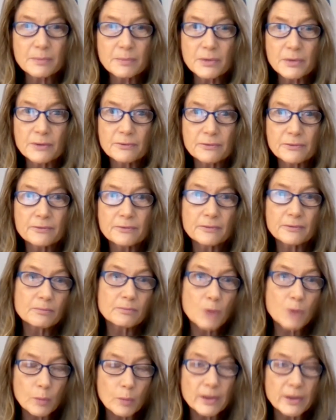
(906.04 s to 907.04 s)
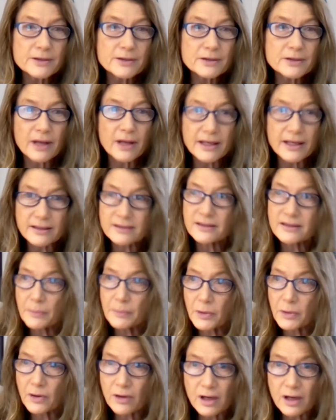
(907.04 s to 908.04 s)
type of moment, like
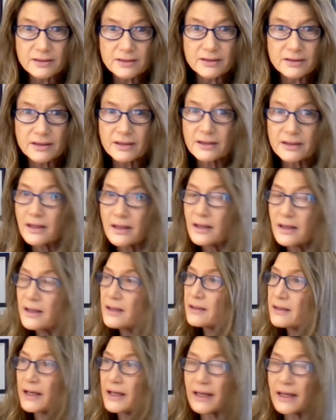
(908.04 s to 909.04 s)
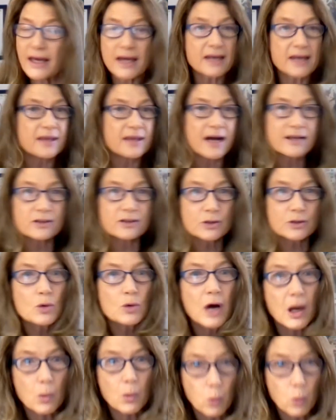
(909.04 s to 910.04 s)
step across it, like, hey, that's who
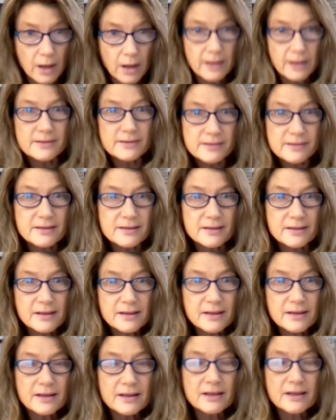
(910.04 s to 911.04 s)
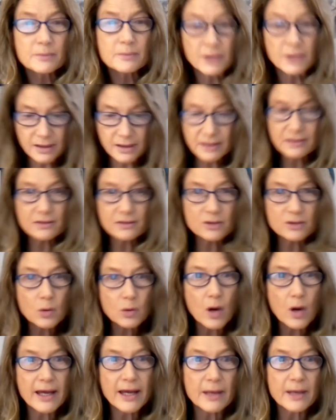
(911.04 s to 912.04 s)
I was, but this is who
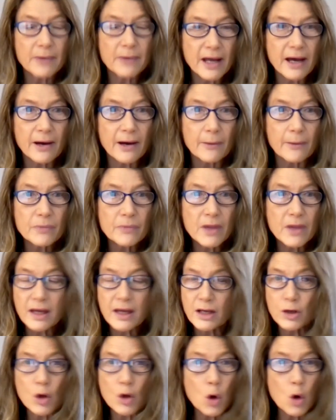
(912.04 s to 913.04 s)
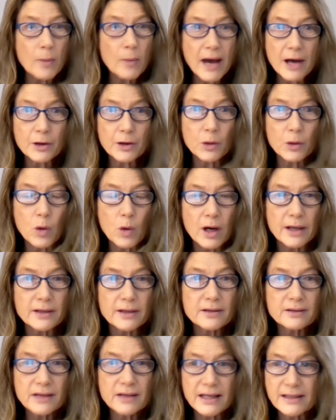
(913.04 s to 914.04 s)
I am now. And no matter what,
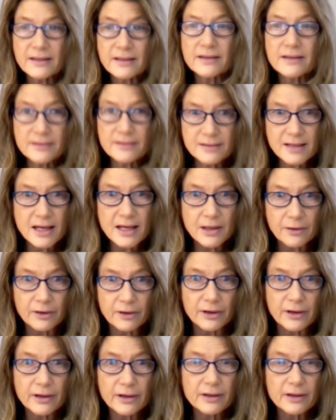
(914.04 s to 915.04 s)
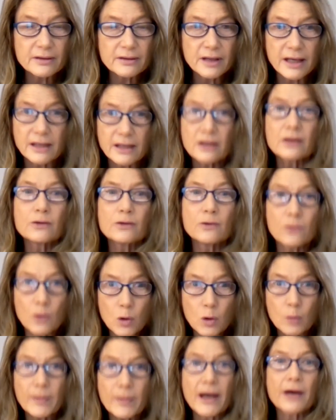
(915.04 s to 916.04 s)
like sacred, like
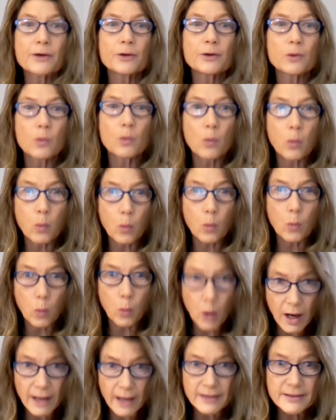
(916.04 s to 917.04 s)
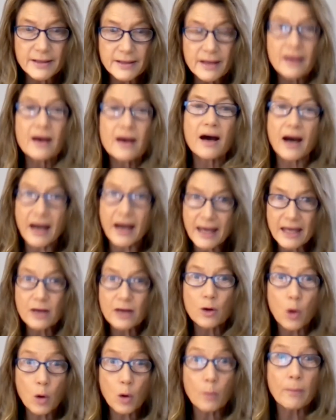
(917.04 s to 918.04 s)
no matter what, I ain't
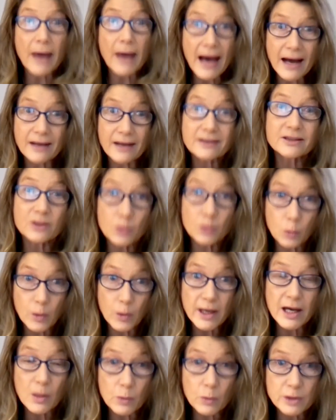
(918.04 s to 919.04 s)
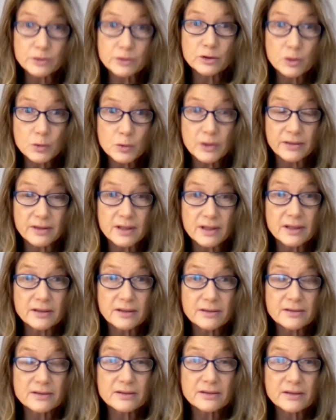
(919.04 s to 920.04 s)
going back to the way I was doing
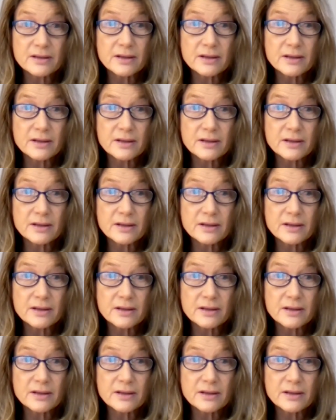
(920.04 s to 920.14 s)
things.